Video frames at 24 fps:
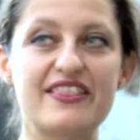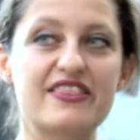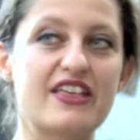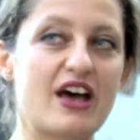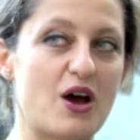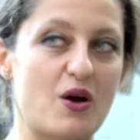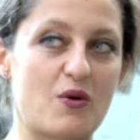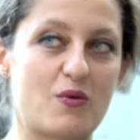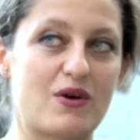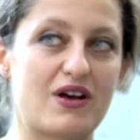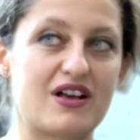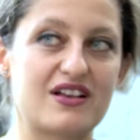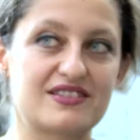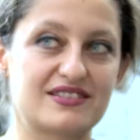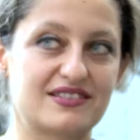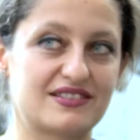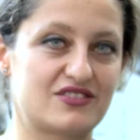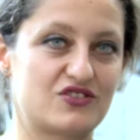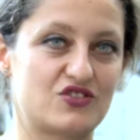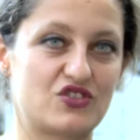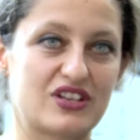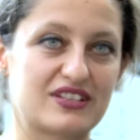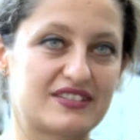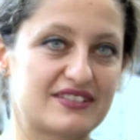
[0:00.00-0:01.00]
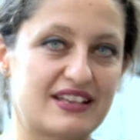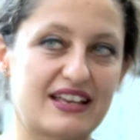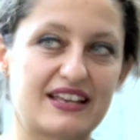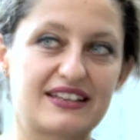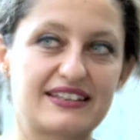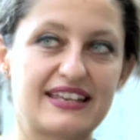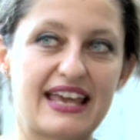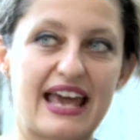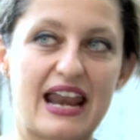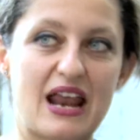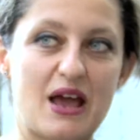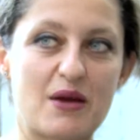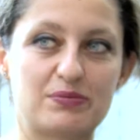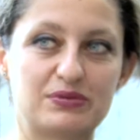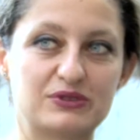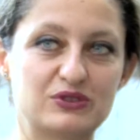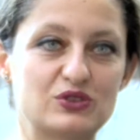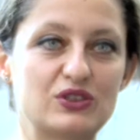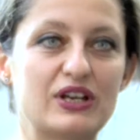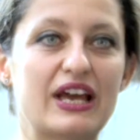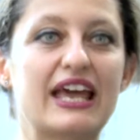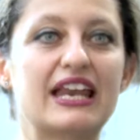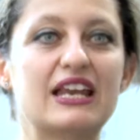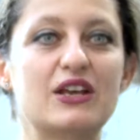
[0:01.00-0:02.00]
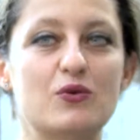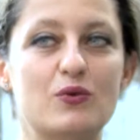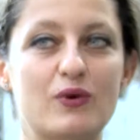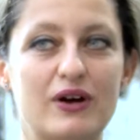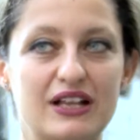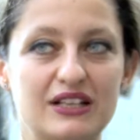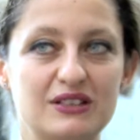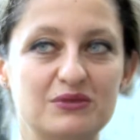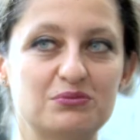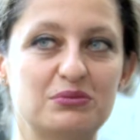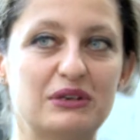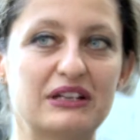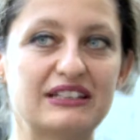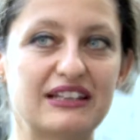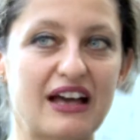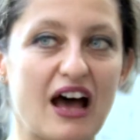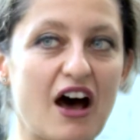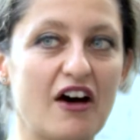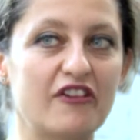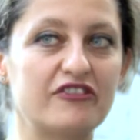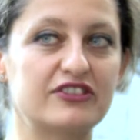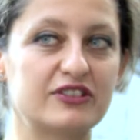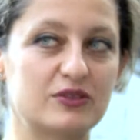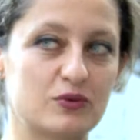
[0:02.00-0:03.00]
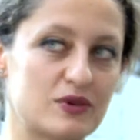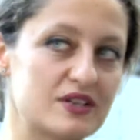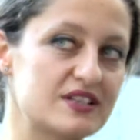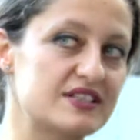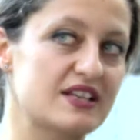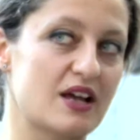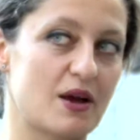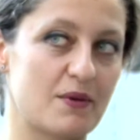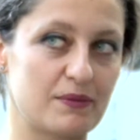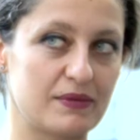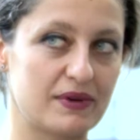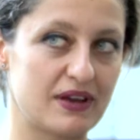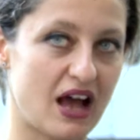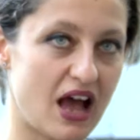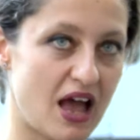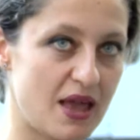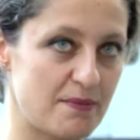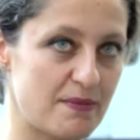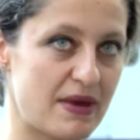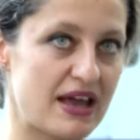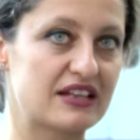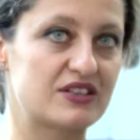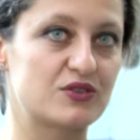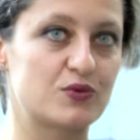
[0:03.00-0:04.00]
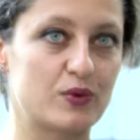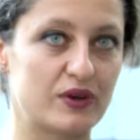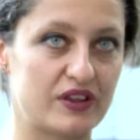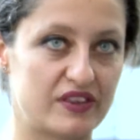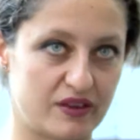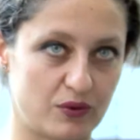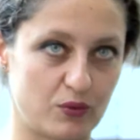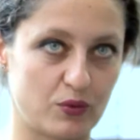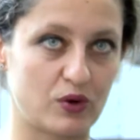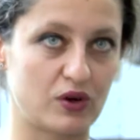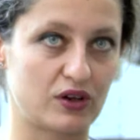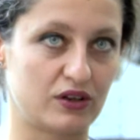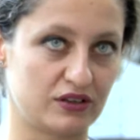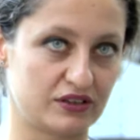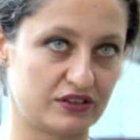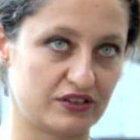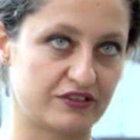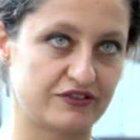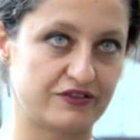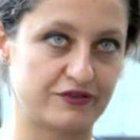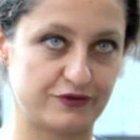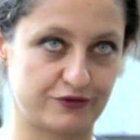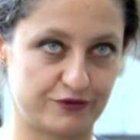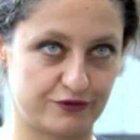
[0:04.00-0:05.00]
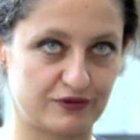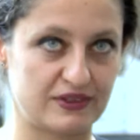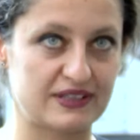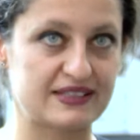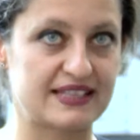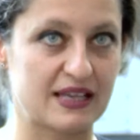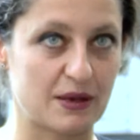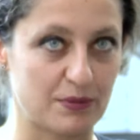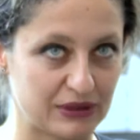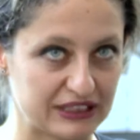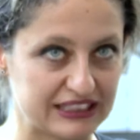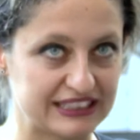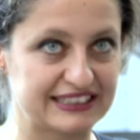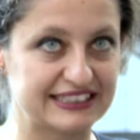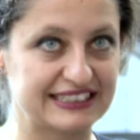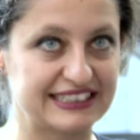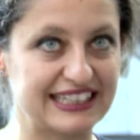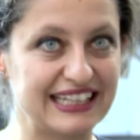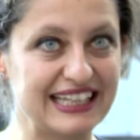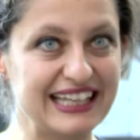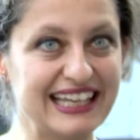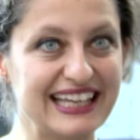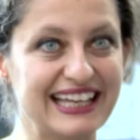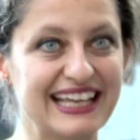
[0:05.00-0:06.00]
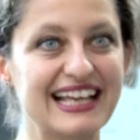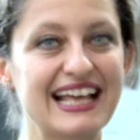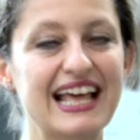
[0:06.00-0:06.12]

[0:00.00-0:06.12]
And that was just, it can happen to anyone, but afterwards I met with the world of disability,